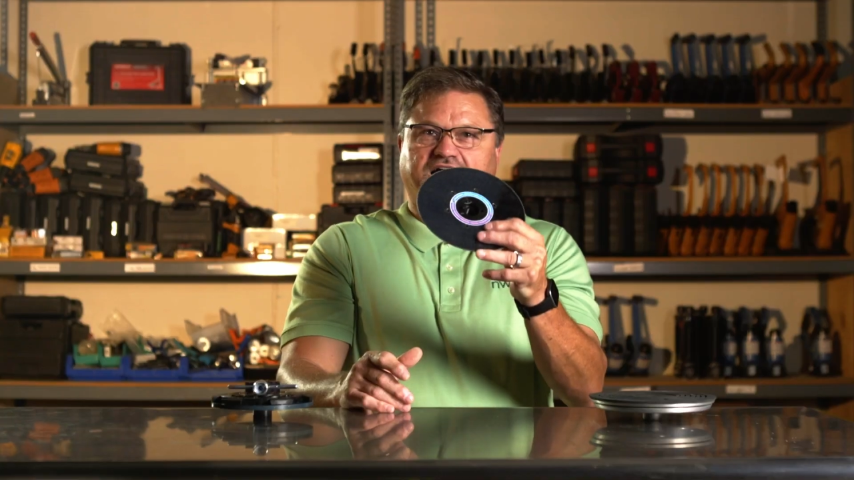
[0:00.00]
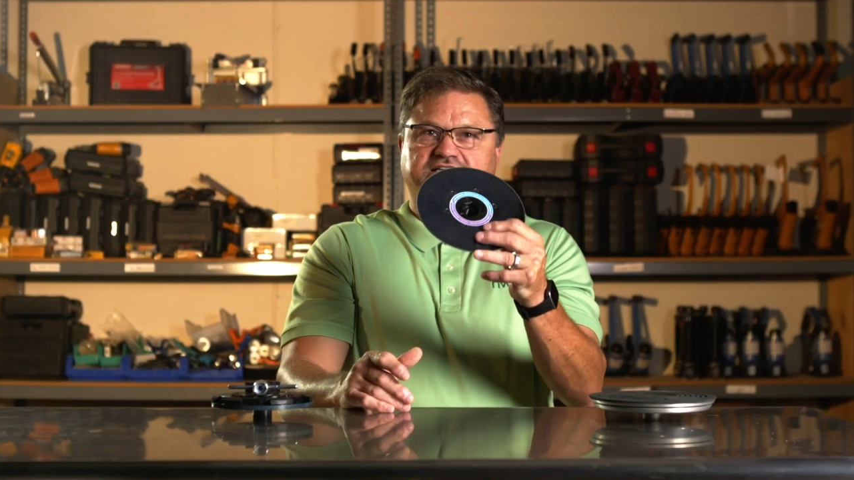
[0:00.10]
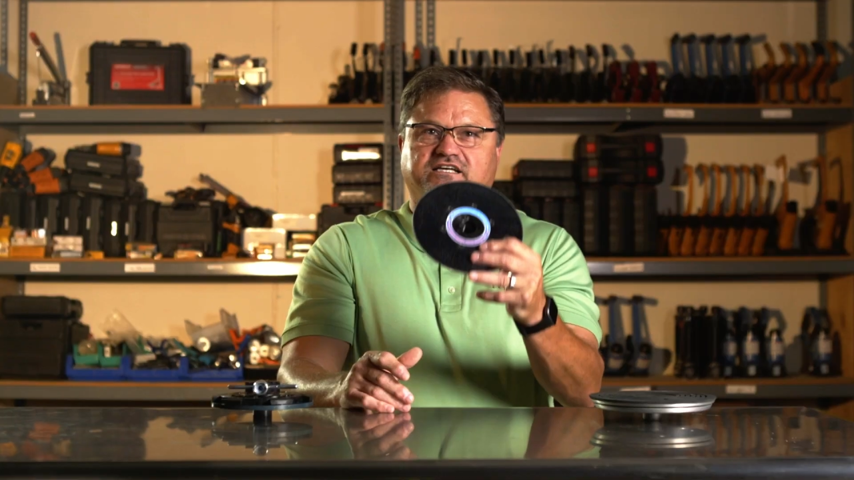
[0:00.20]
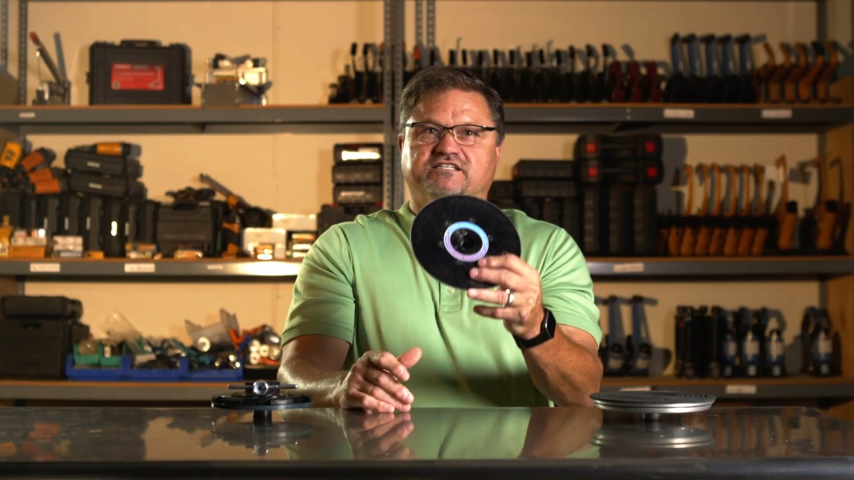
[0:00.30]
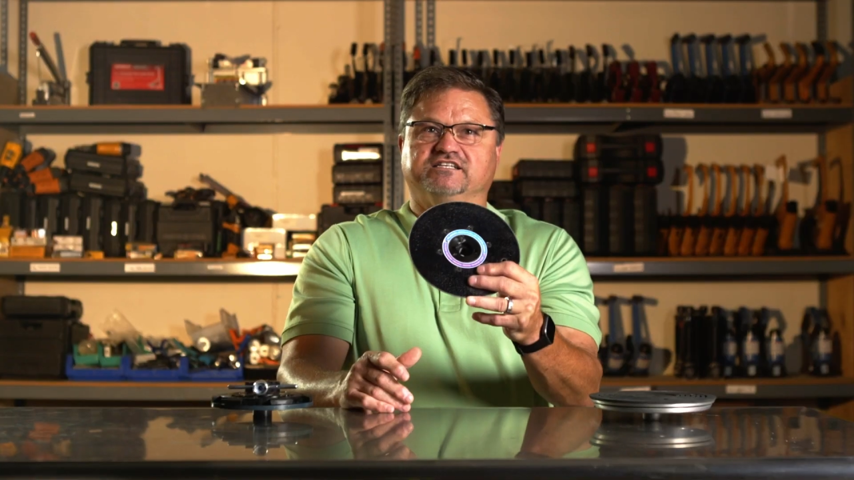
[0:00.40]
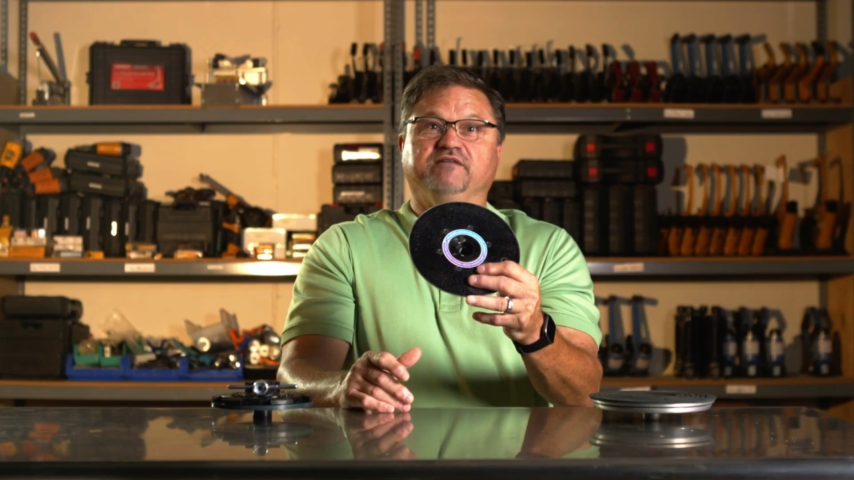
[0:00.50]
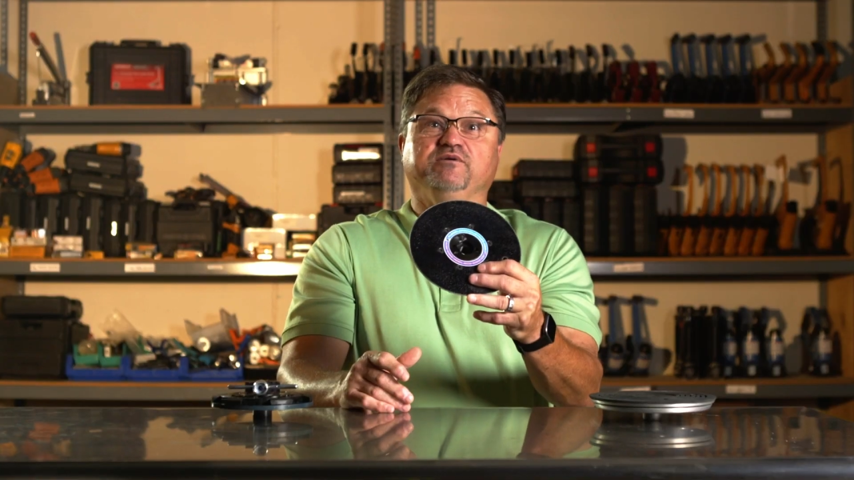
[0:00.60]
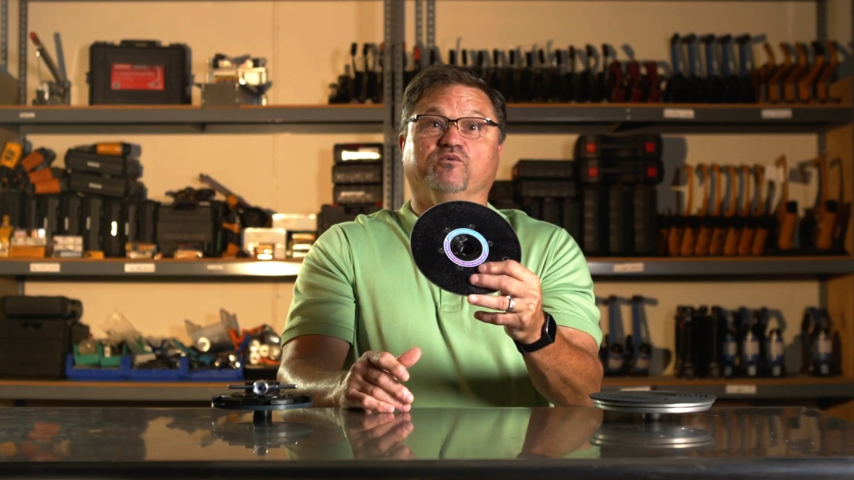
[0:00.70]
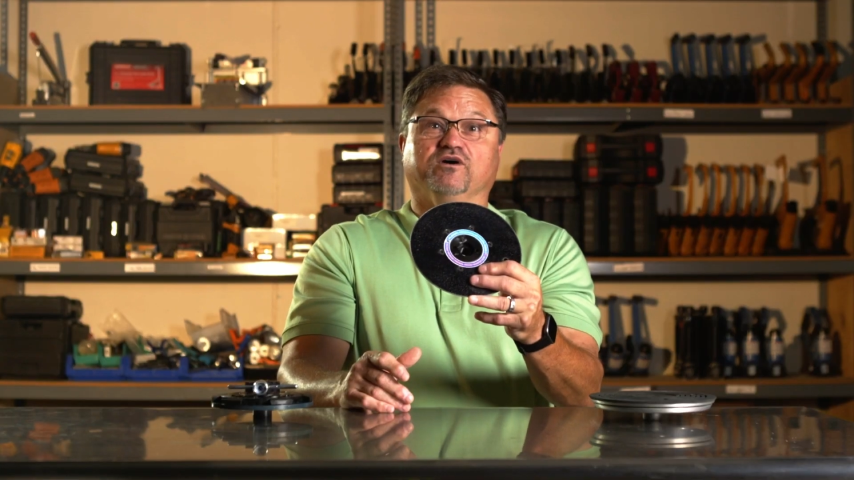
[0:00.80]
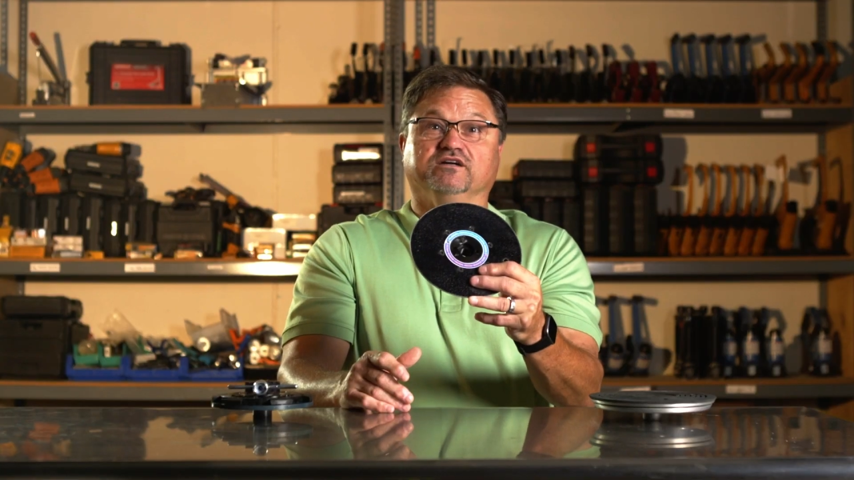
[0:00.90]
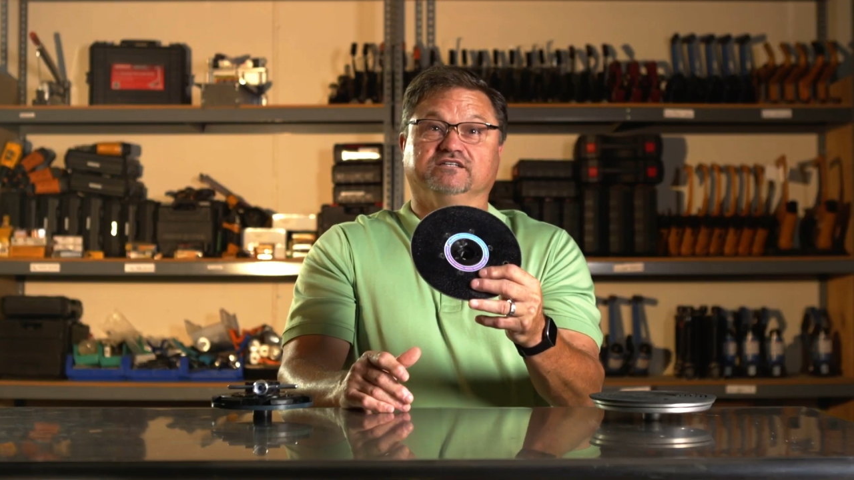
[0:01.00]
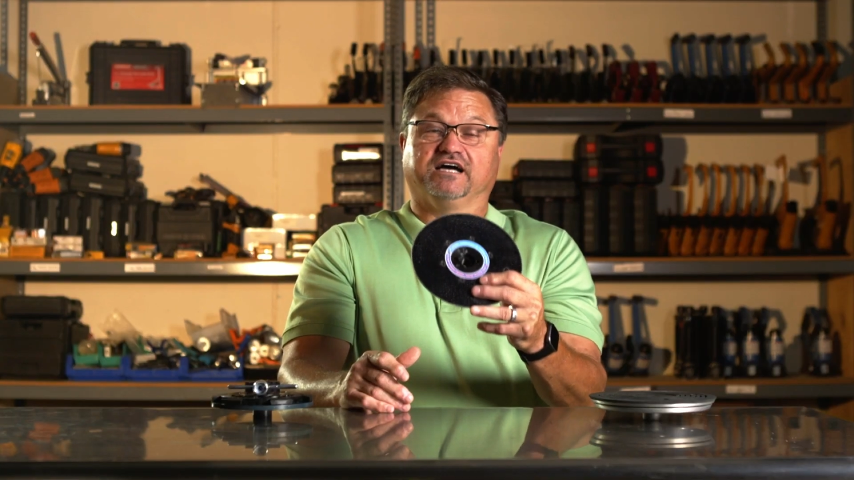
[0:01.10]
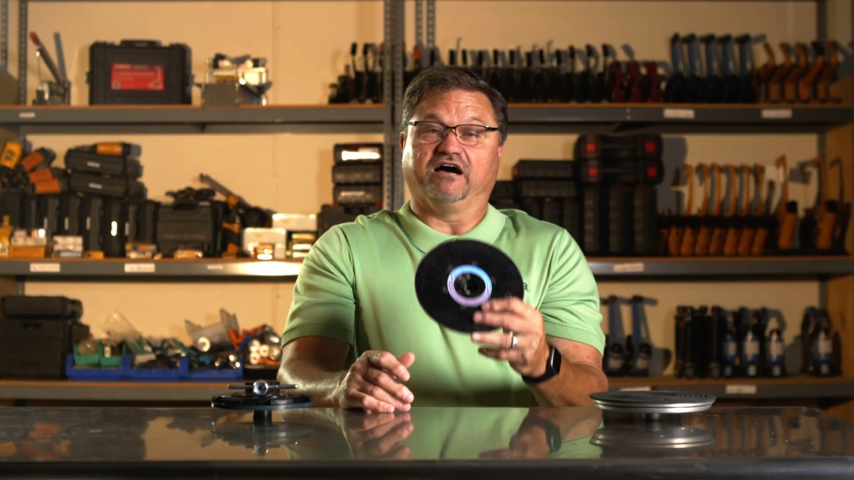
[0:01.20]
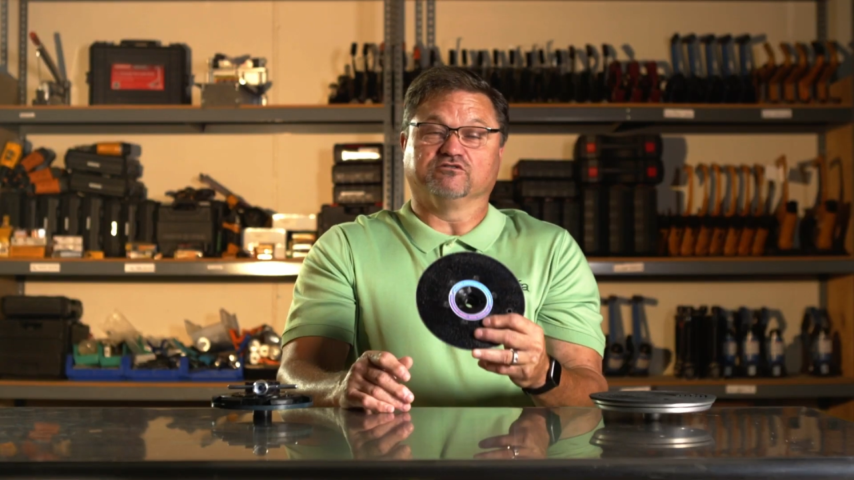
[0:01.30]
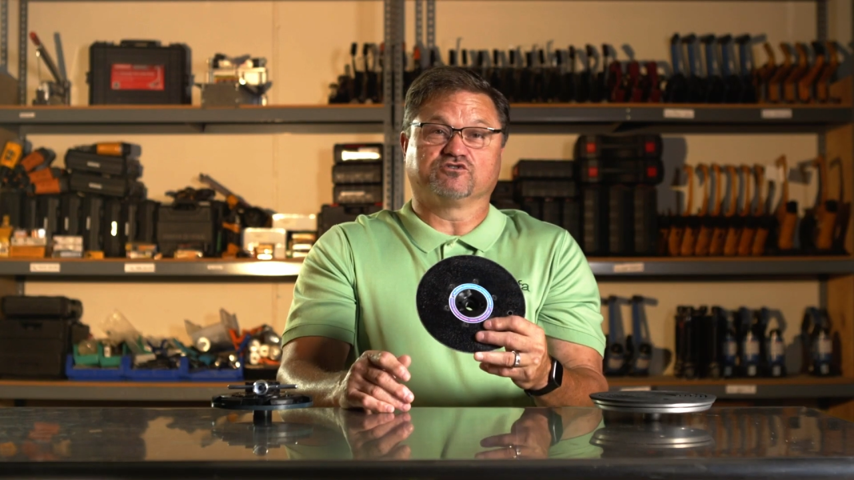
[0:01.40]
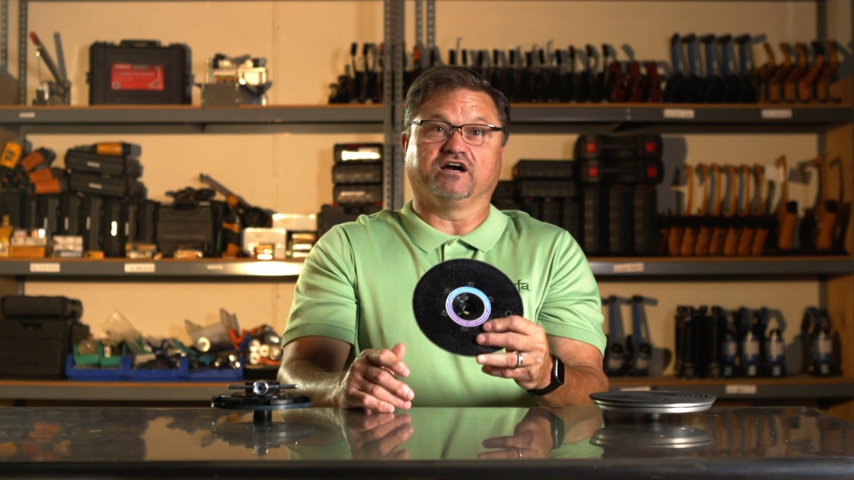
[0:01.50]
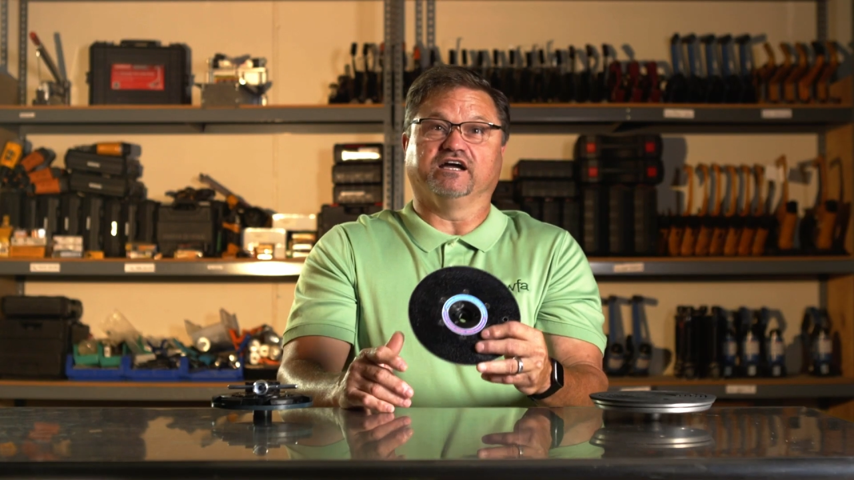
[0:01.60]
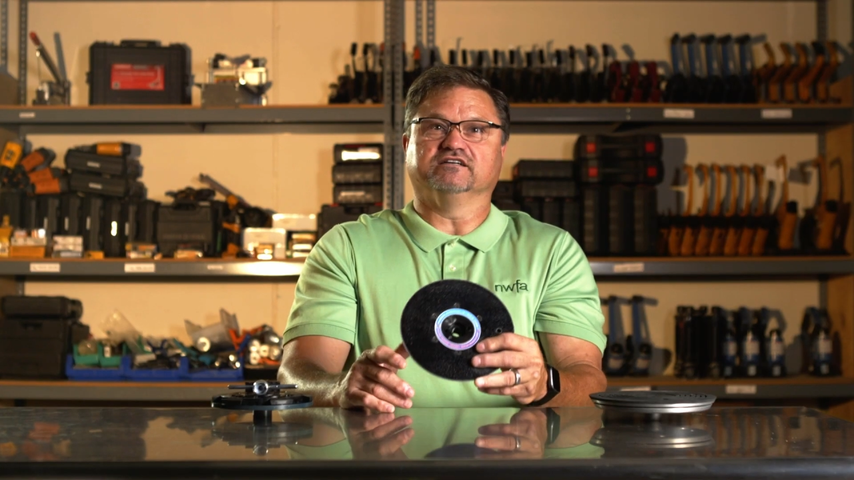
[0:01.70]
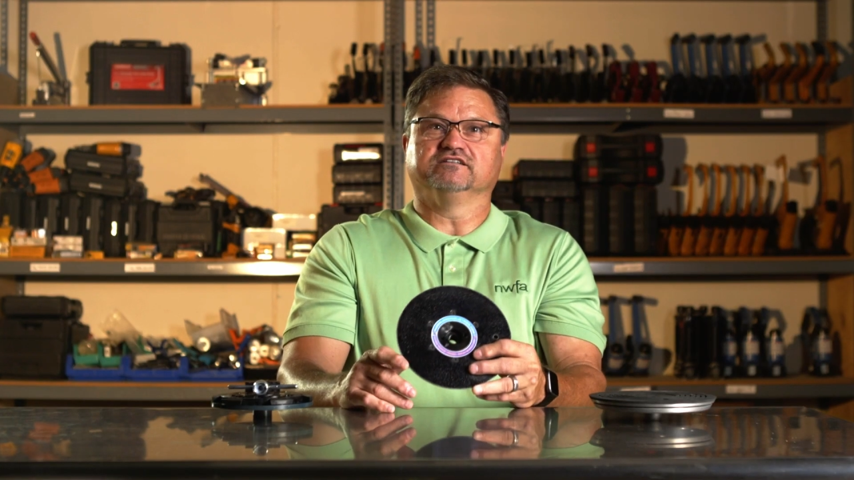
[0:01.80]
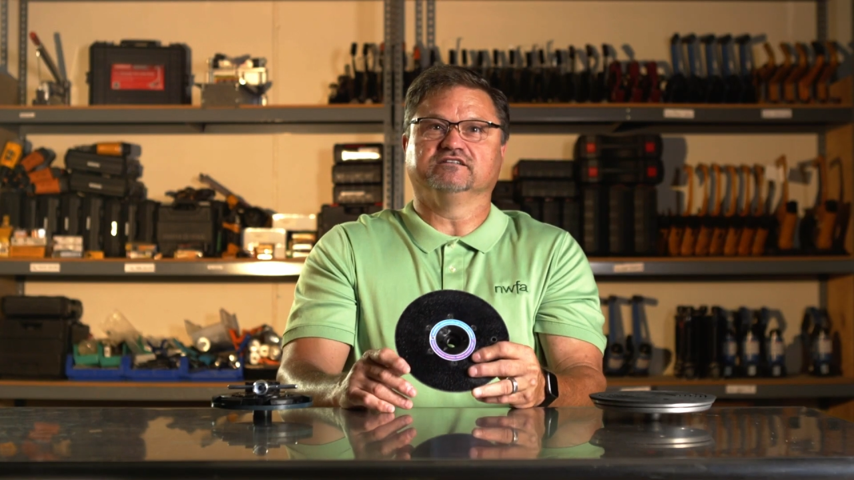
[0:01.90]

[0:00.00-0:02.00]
I said, send me one, I'll try it.